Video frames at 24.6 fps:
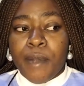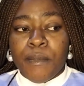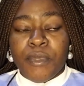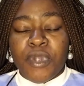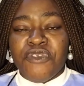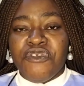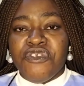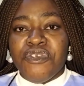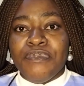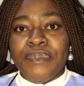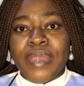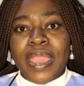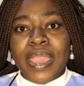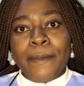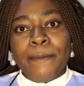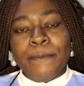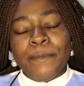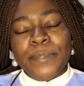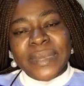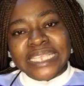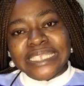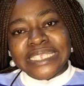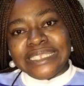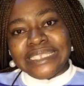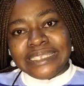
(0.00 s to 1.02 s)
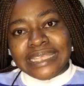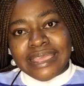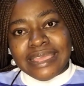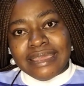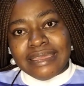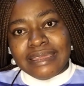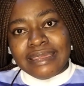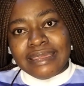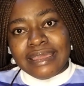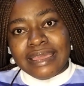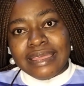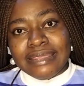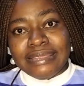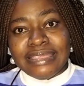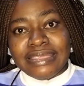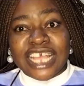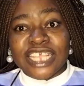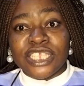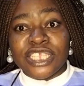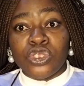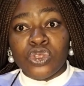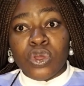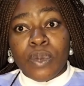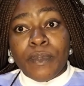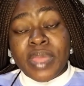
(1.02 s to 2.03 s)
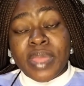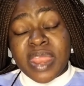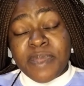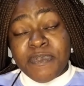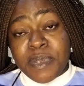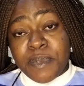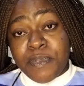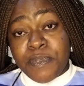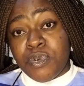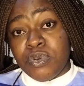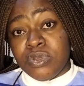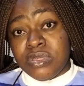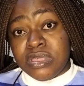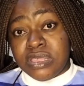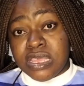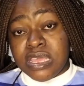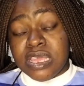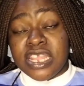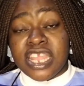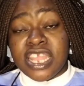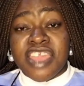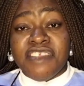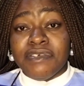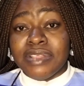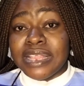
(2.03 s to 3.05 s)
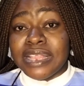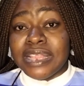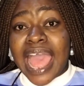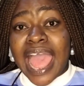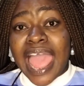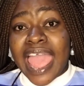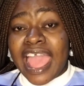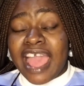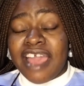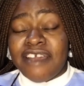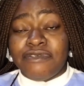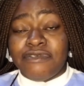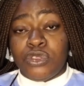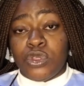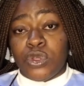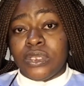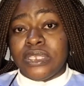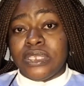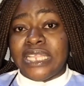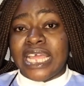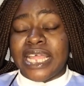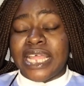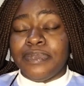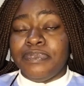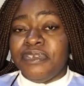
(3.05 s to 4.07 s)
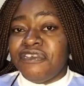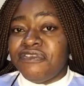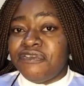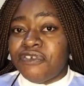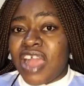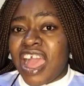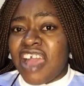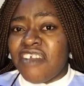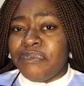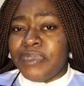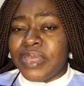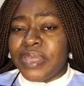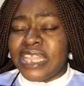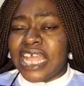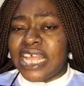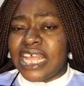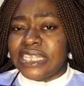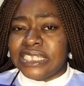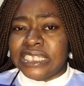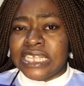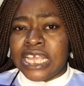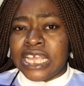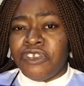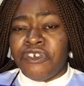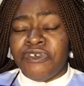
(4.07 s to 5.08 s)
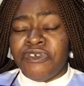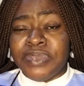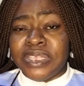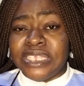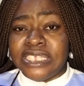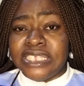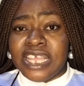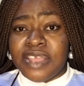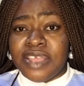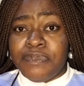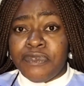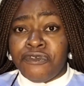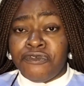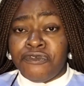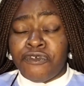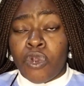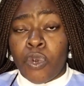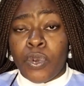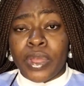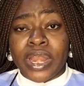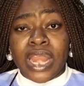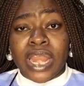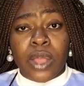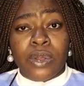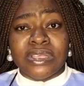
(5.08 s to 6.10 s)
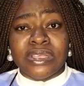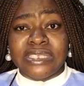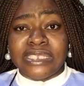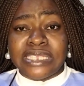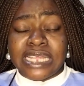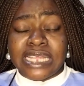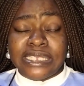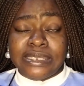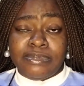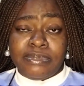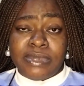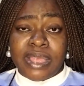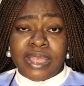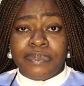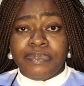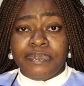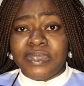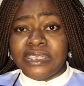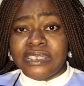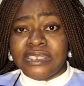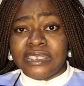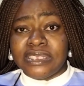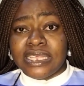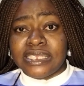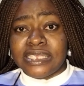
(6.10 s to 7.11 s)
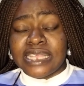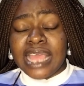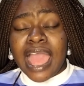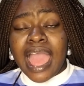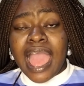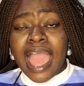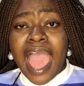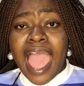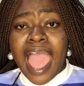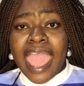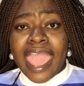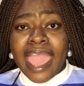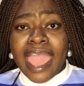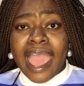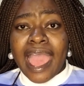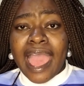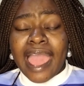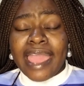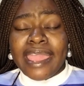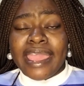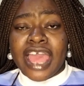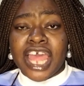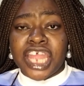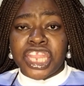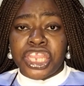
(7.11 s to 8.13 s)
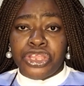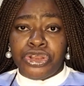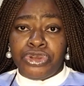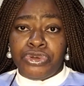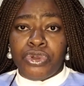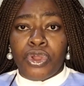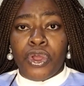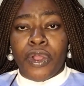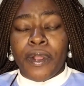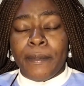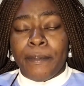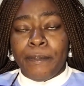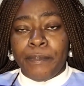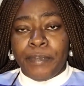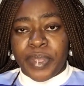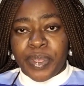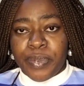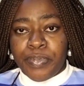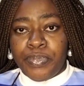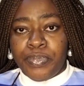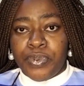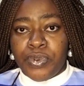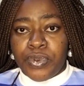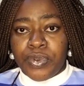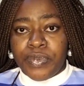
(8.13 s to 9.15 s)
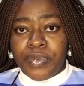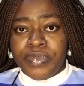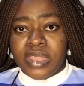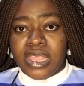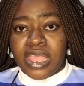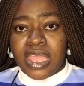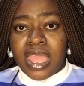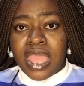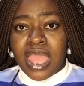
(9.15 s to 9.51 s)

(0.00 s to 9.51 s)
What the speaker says: But if you make mistake that so many people did, even I have done that before. I've made that kind of mistake before when I was starting my business. I hired the wrong people.